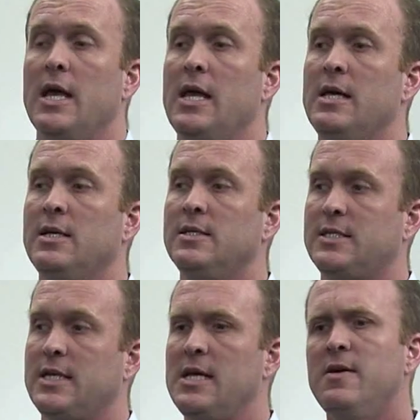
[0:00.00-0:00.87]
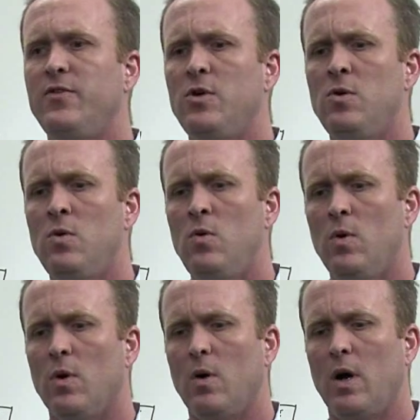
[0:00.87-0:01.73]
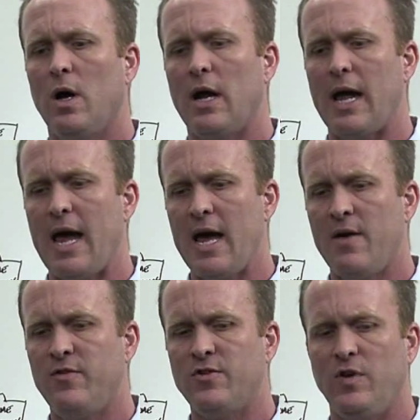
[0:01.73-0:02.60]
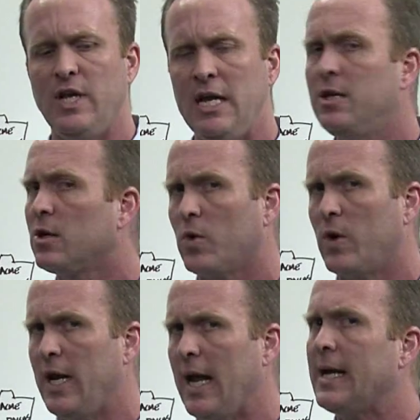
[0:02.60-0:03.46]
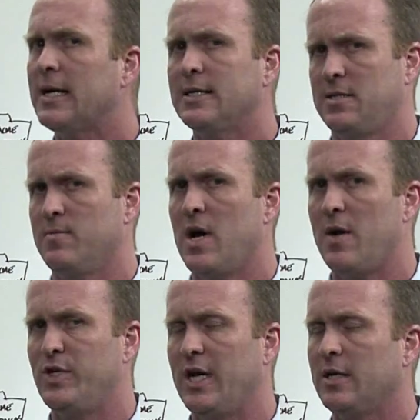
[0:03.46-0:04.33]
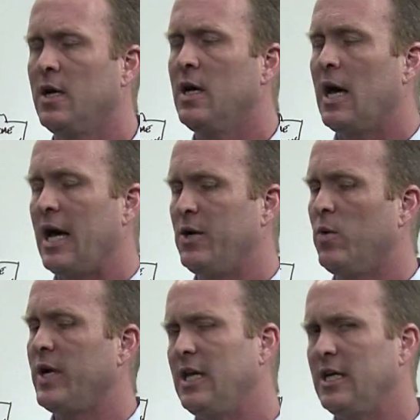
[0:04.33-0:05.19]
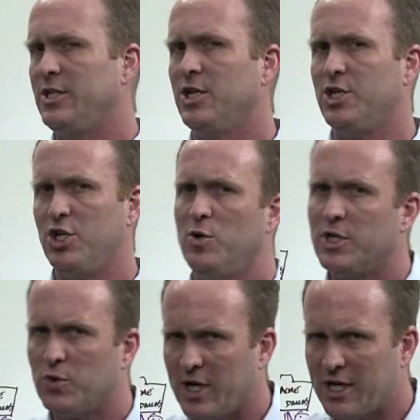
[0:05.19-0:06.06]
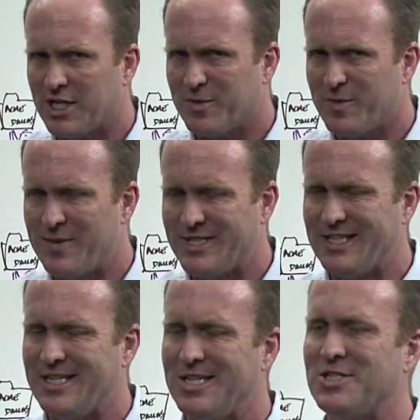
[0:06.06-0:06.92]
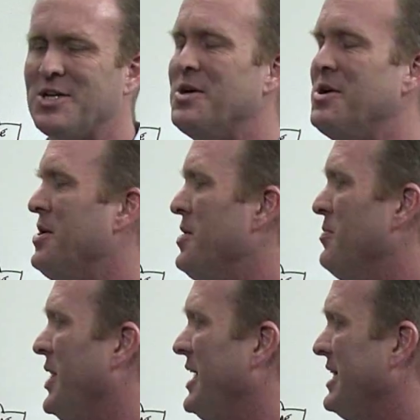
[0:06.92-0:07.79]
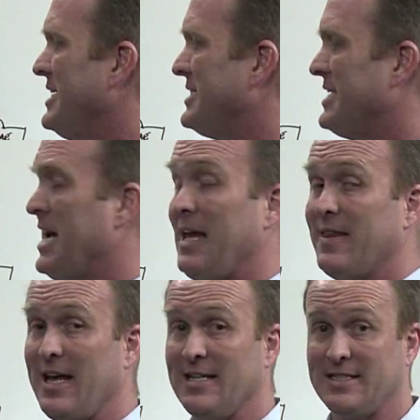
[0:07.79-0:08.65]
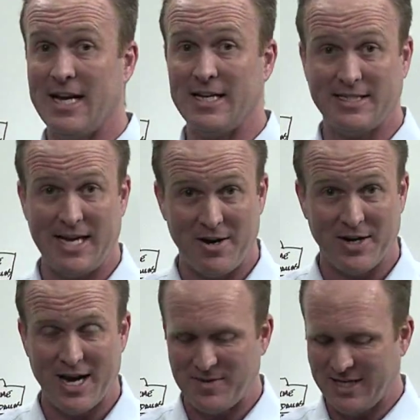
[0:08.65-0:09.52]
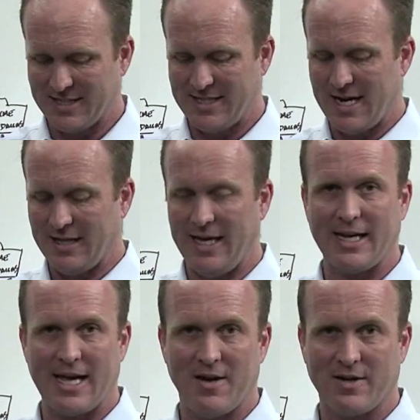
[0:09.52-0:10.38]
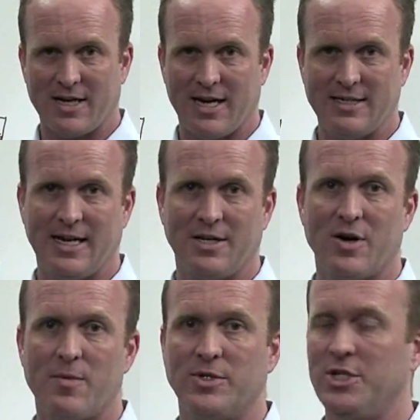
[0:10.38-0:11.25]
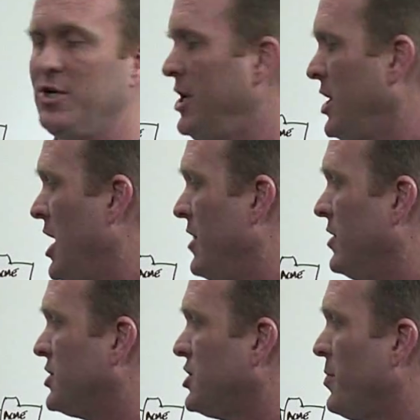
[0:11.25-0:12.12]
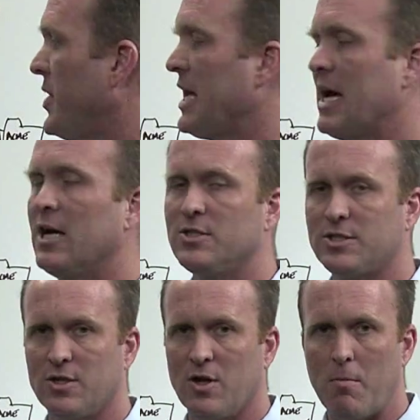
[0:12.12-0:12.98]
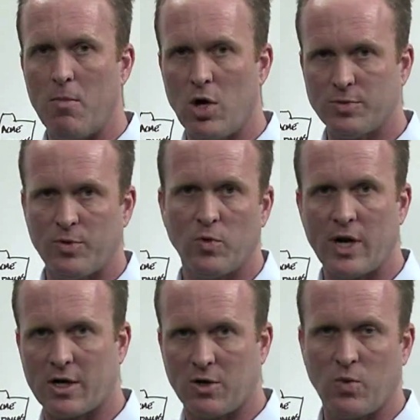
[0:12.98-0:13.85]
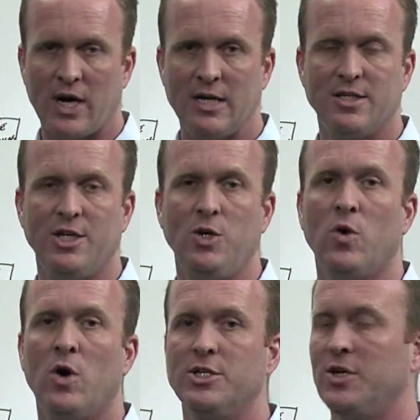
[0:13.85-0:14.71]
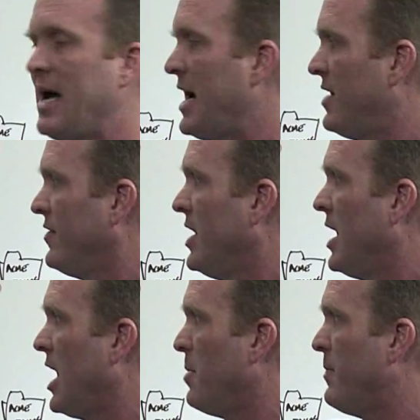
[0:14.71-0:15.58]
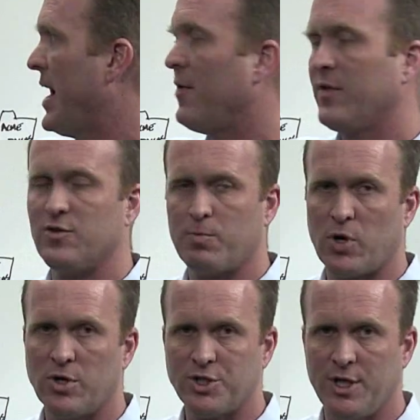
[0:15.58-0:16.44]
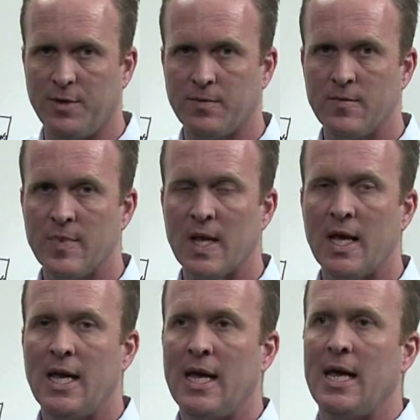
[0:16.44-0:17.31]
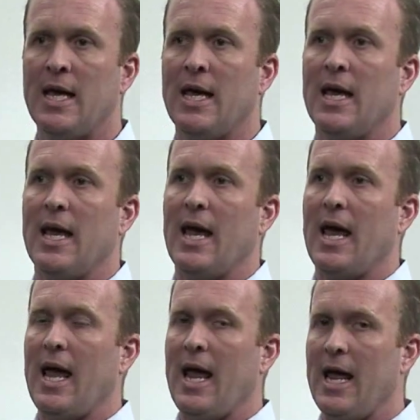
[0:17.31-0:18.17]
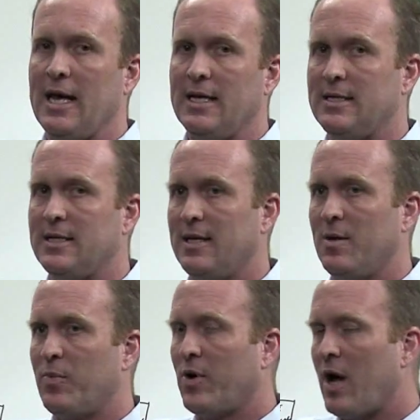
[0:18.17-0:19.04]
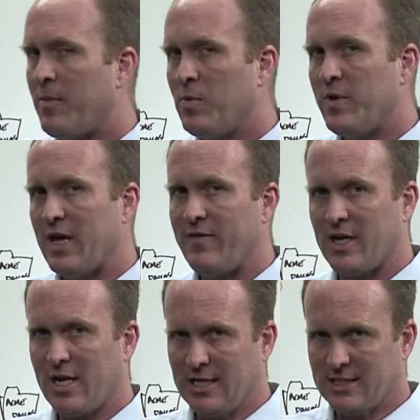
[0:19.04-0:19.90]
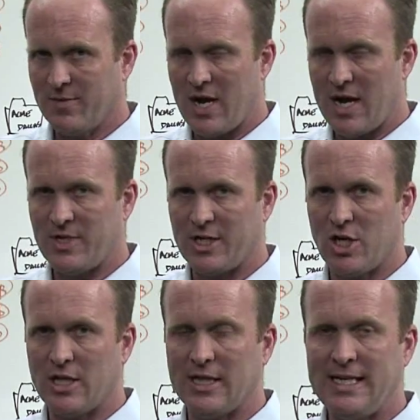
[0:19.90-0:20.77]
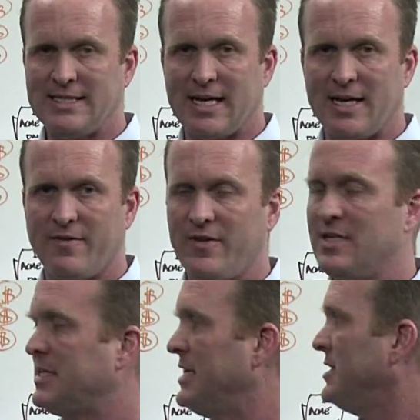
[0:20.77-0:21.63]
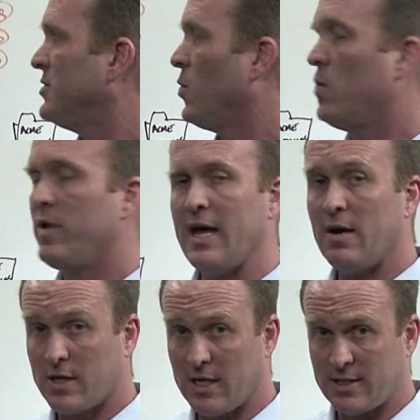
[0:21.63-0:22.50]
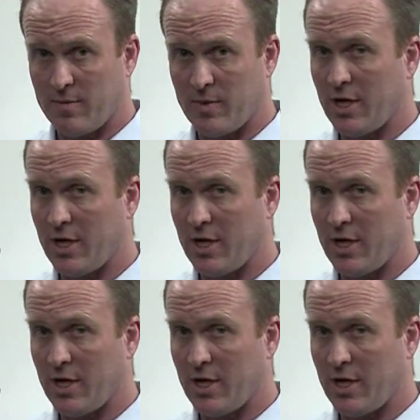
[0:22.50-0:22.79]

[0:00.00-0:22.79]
is if you have this need to create a custom object. I don't want to get into too much what a custom object is, but let's say that it's not a standard object, it's not a lead account, contact, or opportunity. There's something else, multiple record-wise, that you want to have about this person. And the problem with having a custom object on the lead side of the fence is without custom